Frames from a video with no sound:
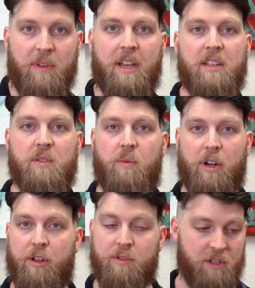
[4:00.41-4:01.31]
because
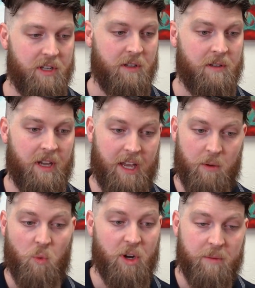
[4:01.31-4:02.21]
we're using a
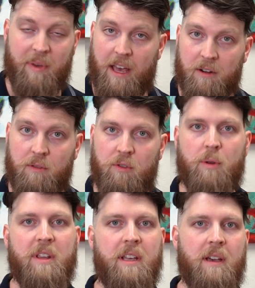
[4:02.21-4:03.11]
wooden panel
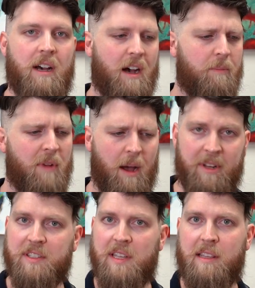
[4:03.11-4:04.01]
normally. I'm
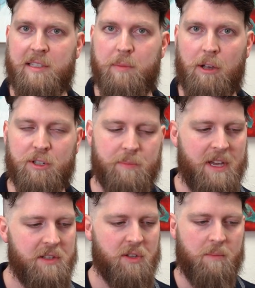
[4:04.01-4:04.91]
in a slightly smaller
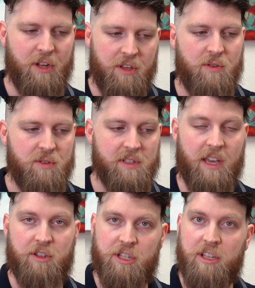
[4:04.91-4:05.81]
space, so I'm going to use
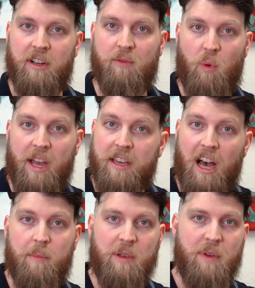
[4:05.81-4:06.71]
a sheet of white
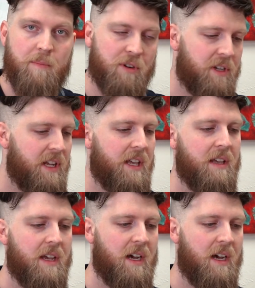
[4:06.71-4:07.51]
copy paper today.